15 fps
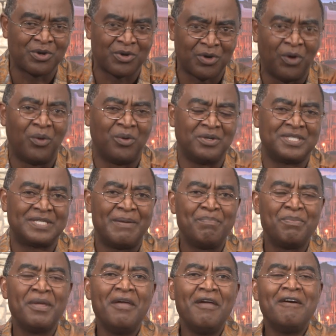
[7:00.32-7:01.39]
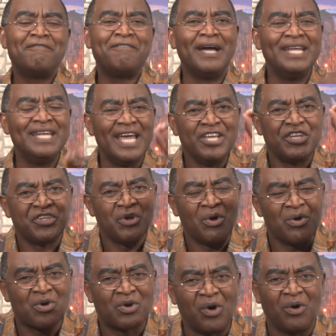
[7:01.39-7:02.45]
goals. Financial
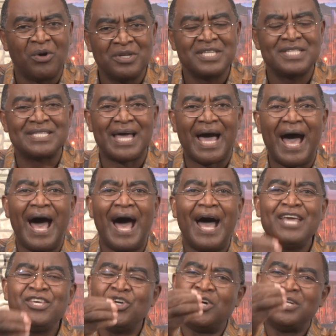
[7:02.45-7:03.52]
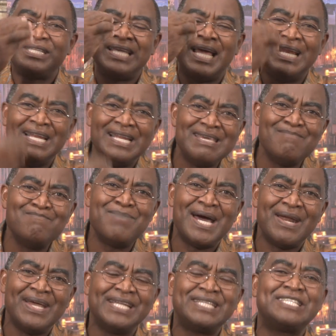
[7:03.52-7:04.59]
goals are your
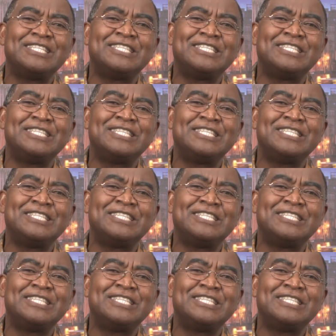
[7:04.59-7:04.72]
deliberate